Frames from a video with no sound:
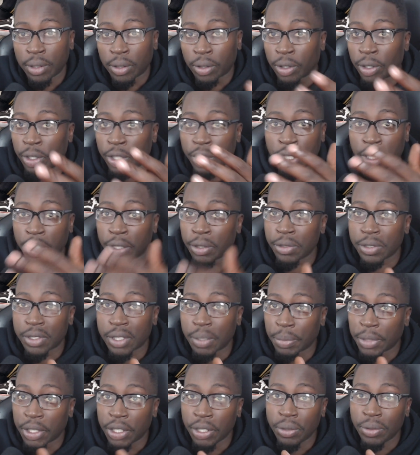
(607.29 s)
or you learned
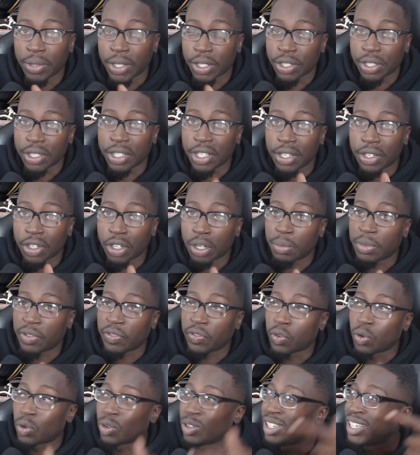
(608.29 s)
something new that you didn't know
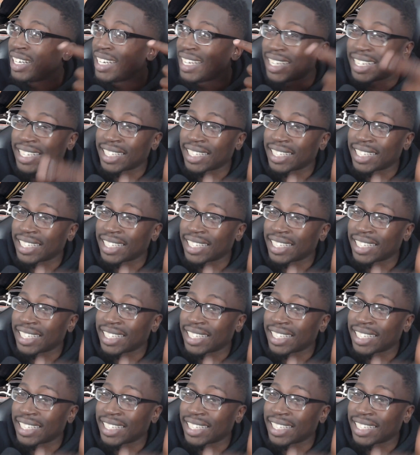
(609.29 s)
before,